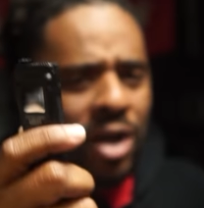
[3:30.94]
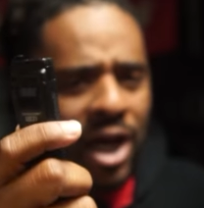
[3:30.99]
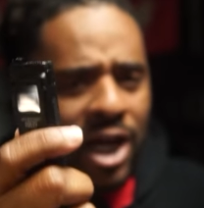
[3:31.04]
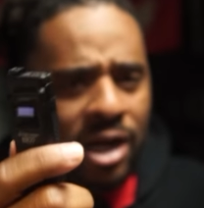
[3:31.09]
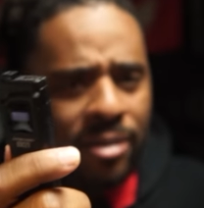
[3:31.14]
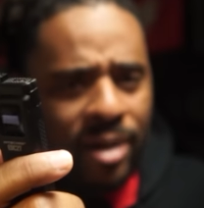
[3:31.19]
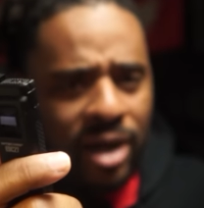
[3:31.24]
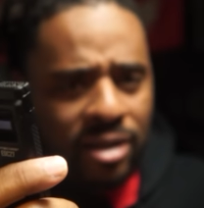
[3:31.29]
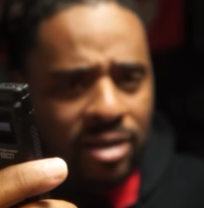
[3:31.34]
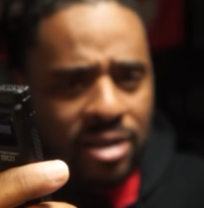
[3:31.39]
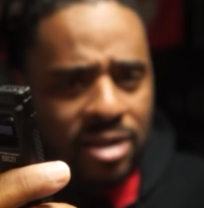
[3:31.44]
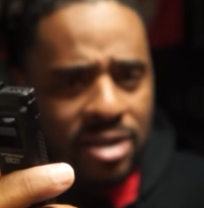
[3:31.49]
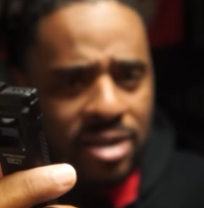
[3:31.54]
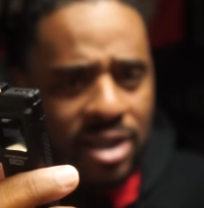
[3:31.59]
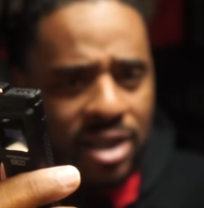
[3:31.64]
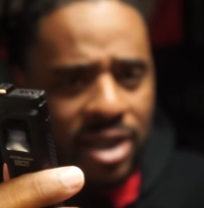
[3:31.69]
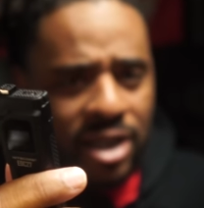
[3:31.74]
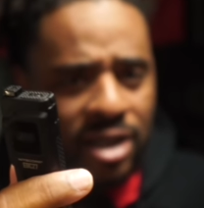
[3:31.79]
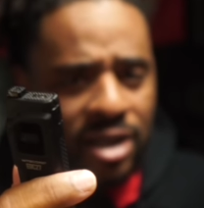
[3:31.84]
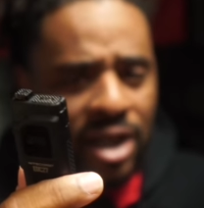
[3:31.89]
like about this
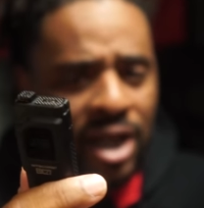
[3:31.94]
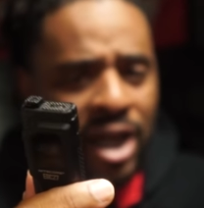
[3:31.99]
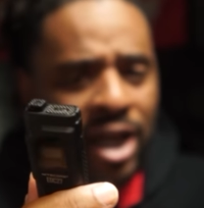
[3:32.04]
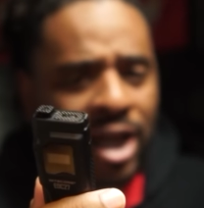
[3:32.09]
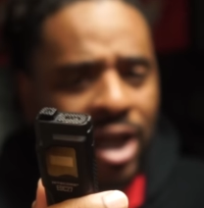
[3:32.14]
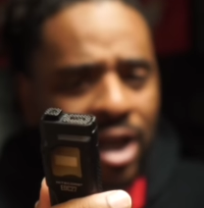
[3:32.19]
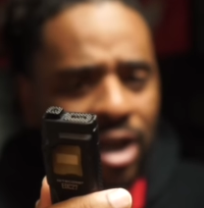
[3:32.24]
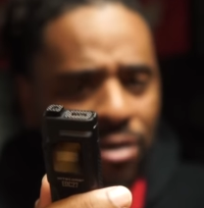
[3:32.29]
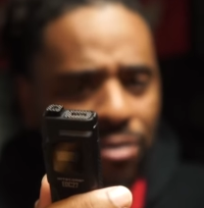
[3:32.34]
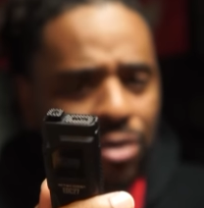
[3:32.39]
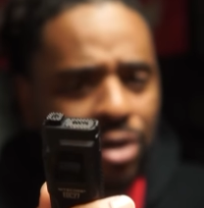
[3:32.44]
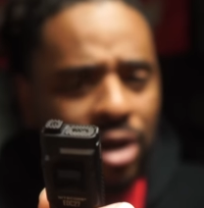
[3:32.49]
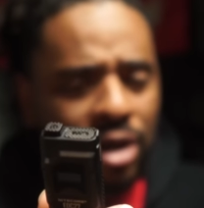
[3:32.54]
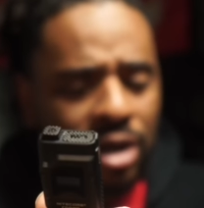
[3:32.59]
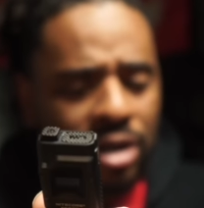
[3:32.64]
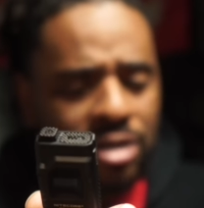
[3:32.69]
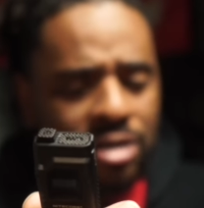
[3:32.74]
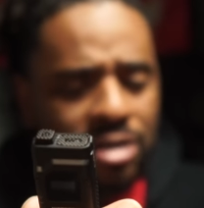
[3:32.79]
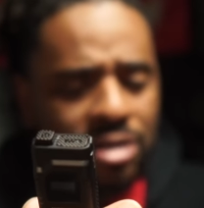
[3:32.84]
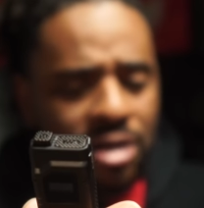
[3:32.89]
thing, and then we're
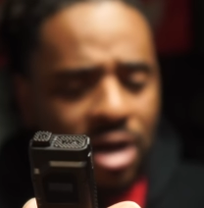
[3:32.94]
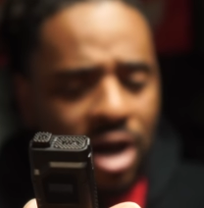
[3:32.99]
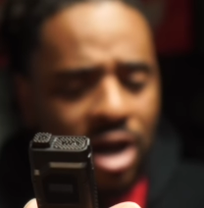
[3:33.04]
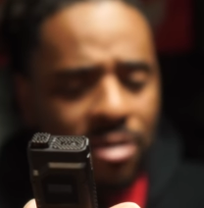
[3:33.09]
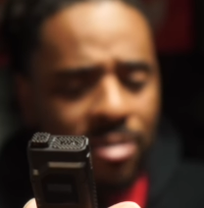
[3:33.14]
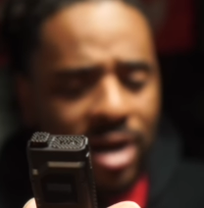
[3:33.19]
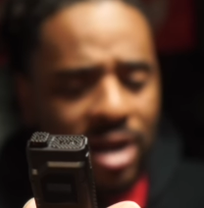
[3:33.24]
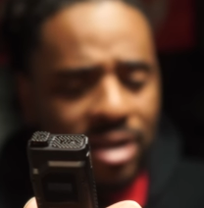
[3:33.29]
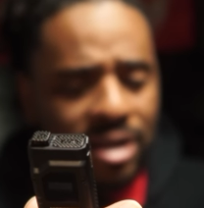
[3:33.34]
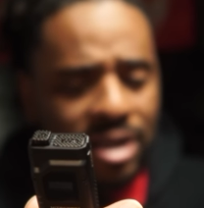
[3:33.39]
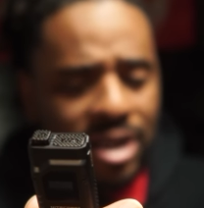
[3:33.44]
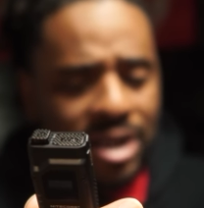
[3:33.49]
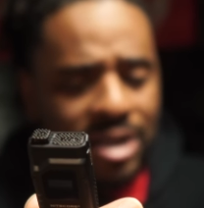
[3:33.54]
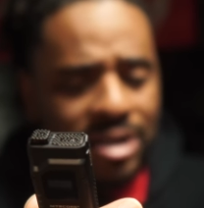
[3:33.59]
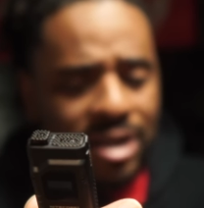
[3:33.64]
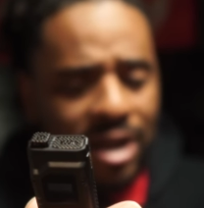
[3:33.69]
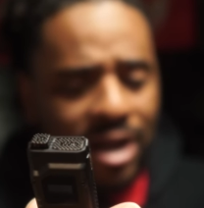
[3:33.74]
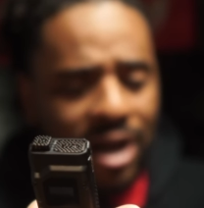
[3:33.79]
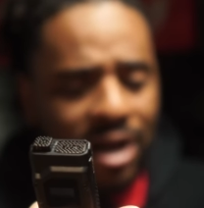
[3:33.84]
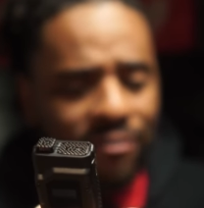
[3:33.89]
gonna just talk about the
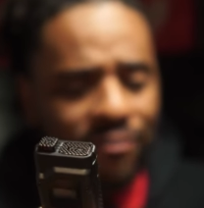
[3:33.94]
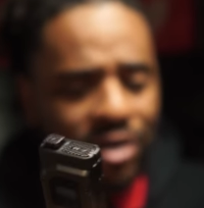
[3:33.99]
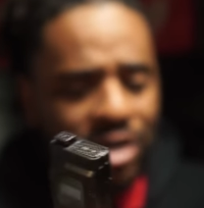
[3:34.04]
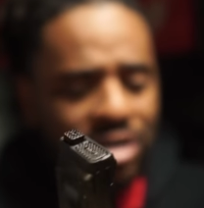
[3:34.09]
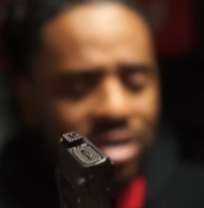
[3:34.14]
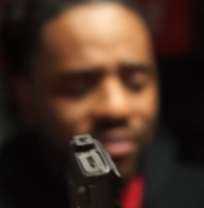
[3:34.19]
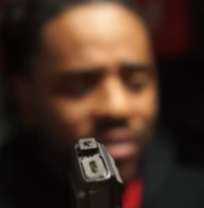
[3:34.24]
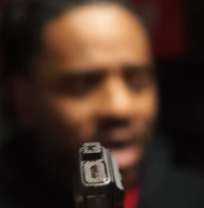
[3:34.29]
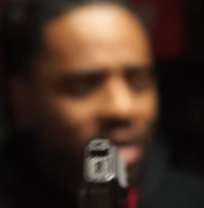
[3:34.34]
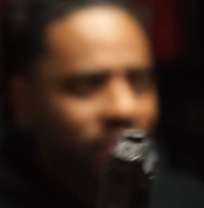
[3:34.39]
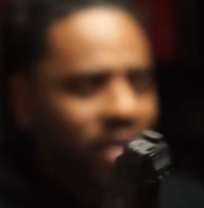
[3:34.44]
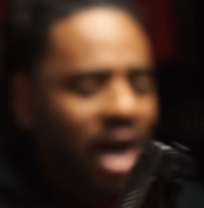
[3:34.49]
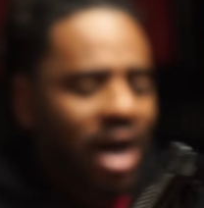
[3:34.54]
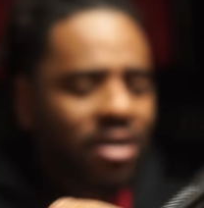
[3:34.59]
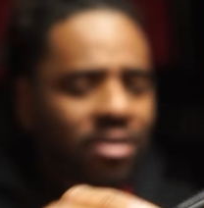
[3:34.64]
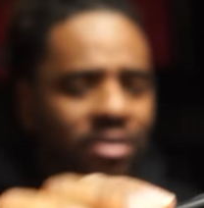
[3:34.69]
things I like. First of all, I